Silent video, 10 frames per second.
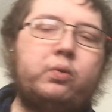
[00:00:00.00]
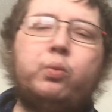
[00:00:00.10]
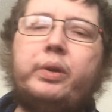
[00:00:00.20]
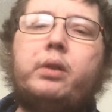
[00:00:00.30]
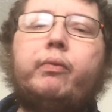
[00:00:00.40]

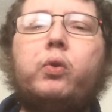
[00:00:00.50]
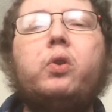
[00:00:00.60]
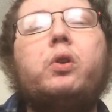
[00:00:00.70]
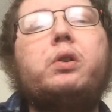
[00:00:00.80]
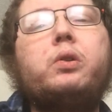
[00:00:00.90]
read the
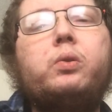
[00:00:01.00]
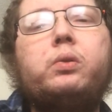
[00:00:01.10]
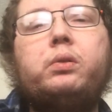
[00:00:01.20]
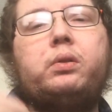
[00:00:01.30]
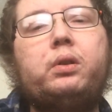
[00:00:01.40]
full
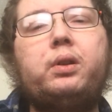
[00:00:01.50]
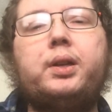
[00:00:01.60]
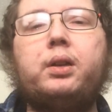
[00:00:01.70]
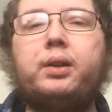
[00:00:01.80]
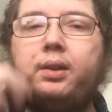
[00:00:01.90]
article,
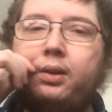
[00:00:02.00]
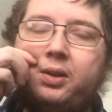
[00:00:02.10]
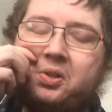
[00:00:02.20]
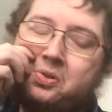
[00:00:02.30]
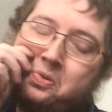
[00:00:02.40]
click the link,
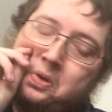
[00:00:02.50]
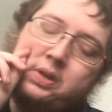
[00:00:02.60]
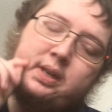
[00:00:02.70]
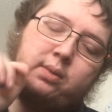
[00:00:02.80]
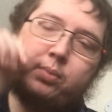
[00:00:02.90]

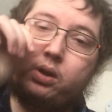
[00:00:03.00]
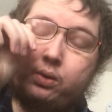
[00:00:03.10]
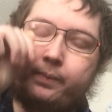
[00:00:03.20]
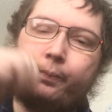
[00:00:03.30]
down below.